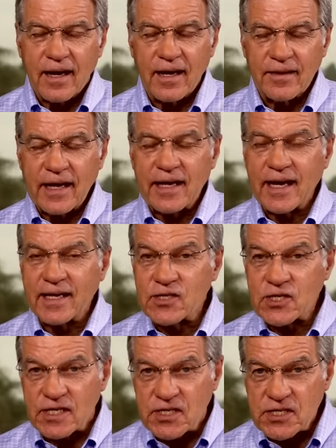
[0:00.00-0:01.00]
they can
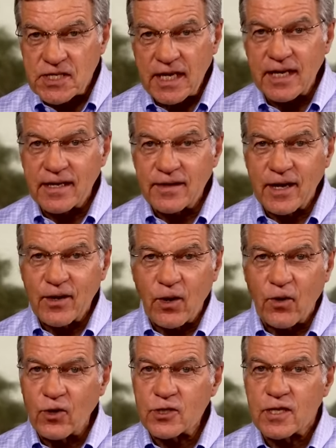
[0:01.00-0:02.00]
succeed in their
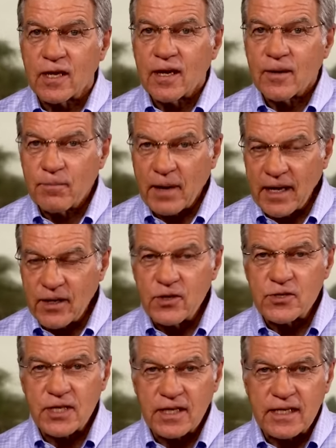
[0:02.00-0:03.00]
goals by
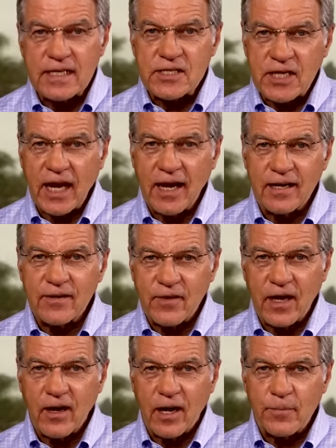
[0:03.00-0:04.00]
using these kind of
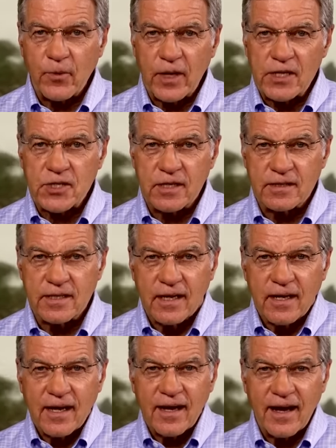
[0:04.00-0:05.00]
operations.
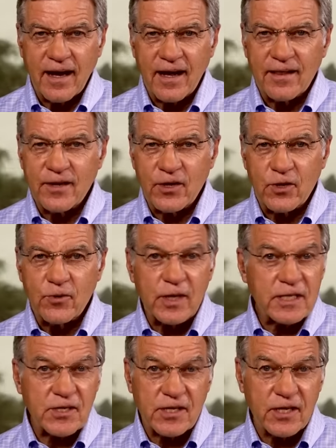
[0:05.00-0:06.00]
The
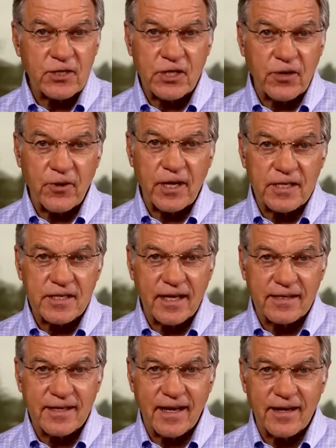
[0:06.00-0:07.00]
U.S. disagrees
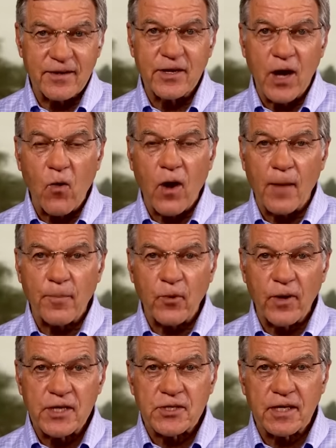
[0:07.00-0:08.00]
that no
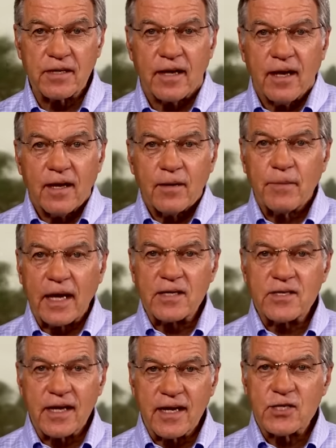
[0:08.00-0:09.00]
operation
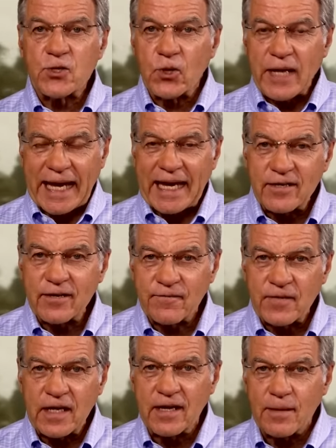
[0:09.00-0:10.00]
means that Israel can't
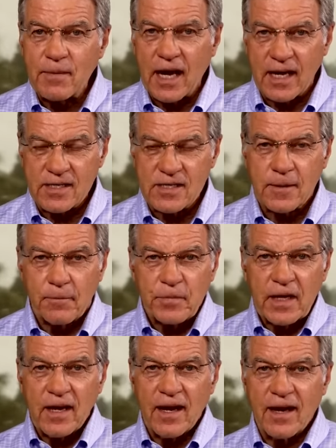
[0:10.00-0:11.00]
defeat Hamas.
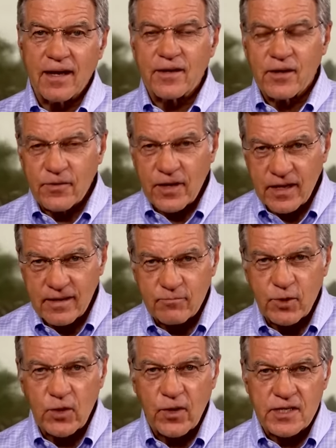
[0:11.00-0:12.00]
You know, the
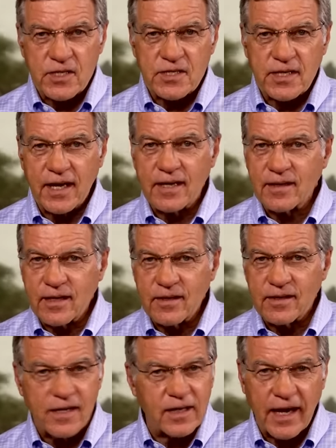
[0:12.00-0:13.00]
U.S. is saying that they